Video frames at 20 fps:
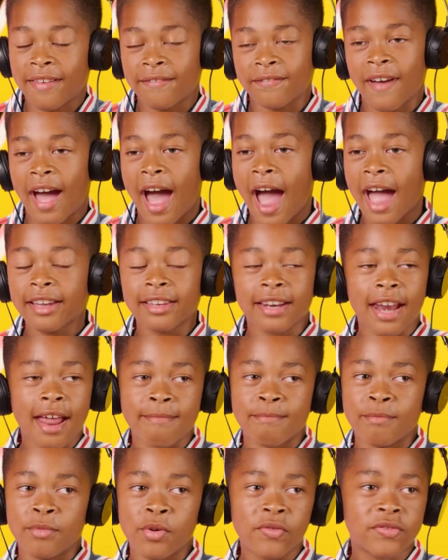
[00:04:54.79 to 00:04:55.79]
If I could
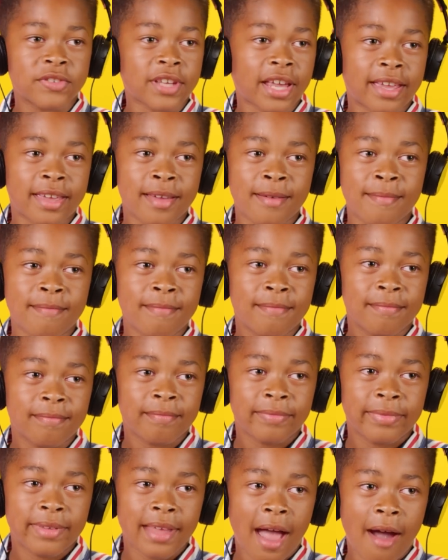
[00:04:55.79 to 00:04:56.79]
have moves like him,
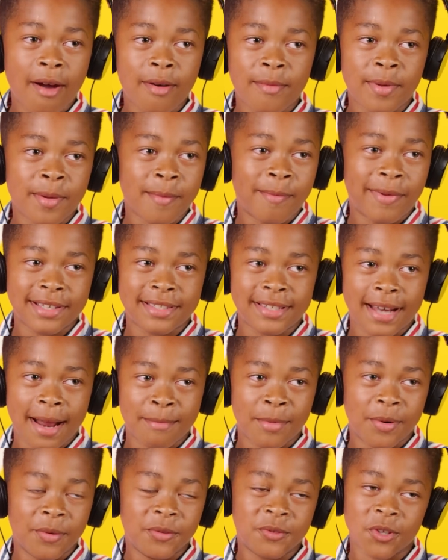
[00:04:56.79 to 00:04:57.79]
I would be busting
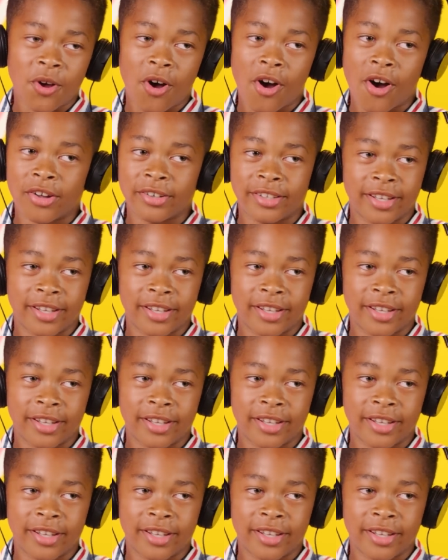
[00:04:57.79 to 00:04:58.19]
out moves all